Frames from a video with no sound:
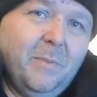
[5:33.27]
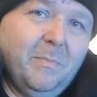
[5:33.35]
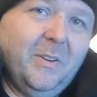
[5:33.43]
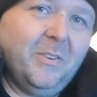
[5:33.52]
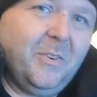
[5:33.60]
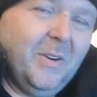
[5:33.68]

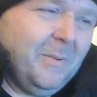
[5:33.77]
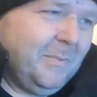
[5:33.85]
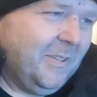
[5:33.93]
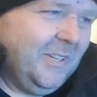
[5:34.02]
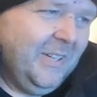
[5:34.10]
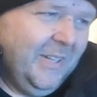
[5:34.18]

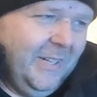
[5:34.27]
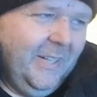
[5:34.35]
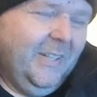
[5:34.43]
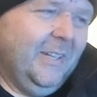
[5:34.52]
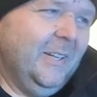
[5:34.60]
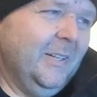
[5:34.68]
scripts,
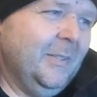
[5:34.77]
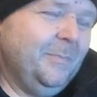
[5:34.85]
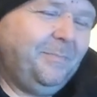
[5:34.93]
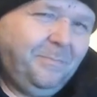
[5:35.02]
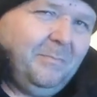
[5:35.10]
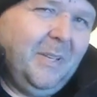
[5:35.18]

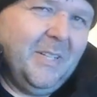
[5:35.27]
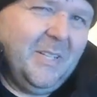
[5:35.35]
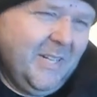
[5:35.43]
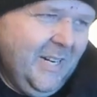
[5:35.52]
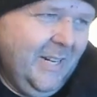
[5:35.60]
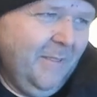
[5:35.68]
um, because
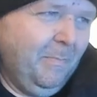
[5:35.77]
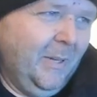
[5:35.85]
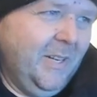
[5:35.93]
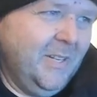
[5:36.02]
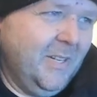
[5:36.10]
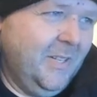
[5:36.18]
it kind of
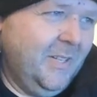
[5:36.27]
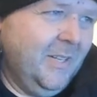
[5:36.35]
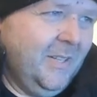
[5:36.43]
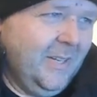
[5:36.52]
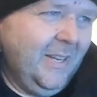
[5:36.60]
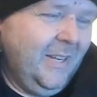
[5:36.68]
plays into
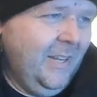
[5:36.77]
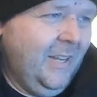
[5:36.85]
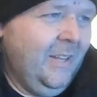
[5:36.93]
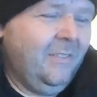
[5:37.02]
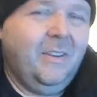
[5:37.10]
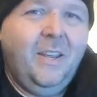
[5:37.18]

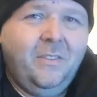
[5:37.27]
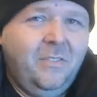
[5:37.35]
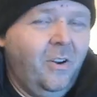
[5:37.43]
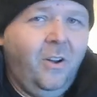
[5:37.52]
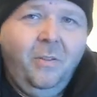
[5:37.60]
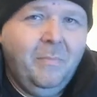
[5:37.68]
it's it's
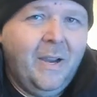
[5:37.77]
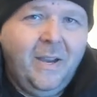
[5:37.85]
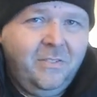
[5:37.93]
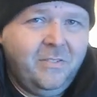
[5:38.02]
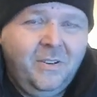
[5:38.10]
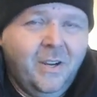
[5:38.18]
all my
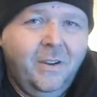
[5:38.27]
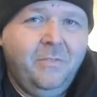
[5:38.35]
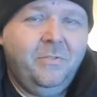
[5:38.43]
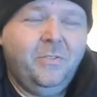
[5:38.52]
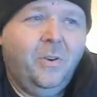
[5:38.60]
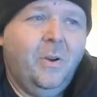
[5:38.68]
stuff.
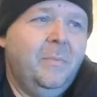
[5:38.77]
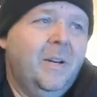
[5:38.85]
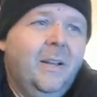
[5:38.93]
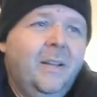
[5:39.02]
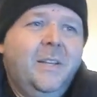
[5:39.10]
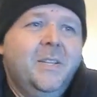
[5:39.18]
So I mean,
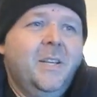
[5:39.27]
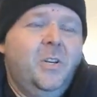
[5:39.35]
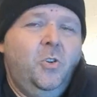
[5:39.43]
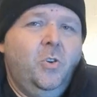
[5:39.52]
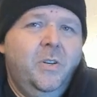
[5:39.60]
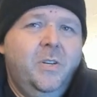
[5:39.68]
like I said,
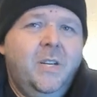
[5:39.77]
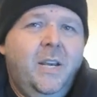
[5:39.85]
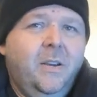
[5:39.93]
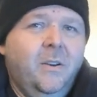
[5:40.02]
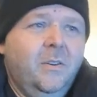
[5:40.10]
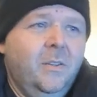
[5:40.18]
you can
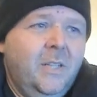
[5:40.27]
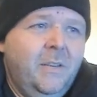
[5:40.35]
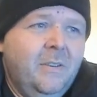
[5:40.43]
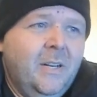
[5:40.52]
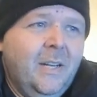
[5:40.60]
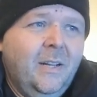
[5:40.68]
take it or leave
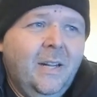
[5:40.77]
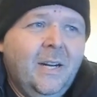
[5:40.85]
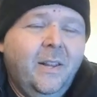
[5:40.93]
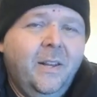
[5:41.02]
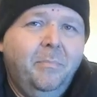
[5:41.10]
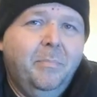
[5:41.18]
it on a lot
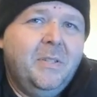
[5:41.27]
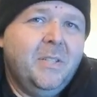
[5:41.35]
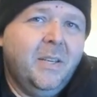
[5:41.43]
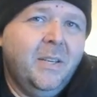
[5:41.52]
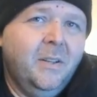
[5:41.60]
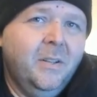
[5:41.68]
of the
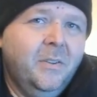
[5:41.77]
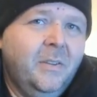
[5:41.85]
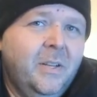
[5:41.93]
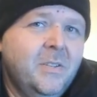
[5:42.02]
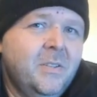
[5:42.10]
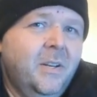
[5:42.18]
particular
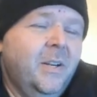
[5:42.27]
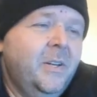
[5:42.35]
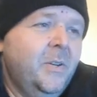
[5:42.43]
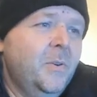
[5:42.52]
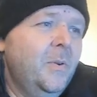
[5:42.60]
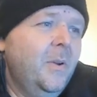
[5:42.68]
things that I
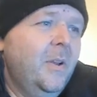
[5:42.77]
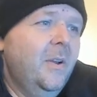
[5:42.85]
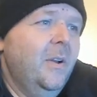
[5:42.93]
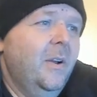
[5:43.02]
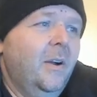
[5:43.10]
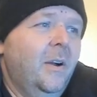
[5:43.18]
do.
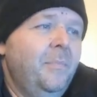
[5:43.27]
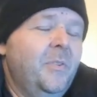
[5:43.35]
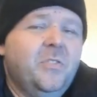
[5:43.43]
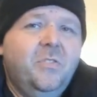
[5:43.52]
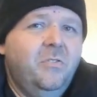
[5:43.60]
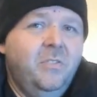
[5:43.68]
Um,
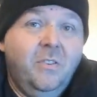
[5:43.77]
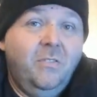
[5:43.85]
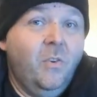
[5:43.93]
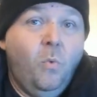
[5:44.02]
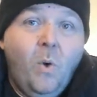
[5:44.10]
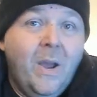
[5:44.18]
this is just
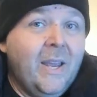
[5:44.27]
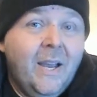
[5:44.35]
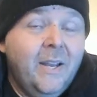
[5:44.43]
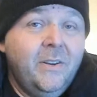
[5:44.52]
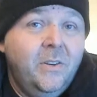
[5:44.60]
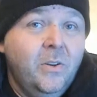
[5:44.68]
the way
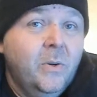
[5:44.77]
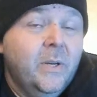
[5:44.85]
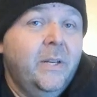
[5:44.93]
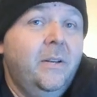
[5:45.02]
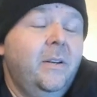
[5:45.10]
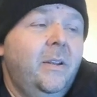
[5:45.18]
I do
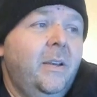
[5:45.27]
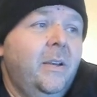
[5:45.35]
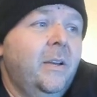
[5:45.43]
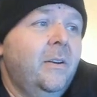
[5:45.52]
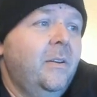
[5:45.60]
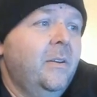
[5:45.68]
it,
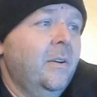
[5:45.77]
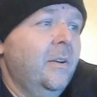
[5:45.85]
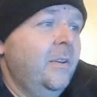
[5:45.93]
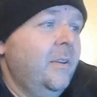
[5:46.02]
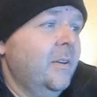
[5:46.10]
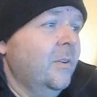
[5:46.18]
and uh,
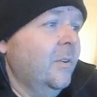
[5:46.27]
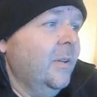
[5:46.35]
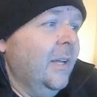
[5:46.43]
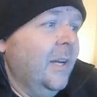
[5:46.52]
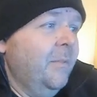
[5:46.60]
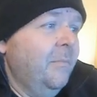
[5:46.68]
you know, a
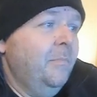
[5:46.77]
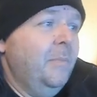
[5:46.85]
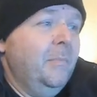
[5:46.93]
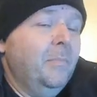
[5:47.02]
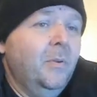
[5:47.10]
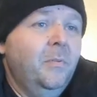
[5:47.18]
lot of
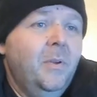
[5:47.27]
people,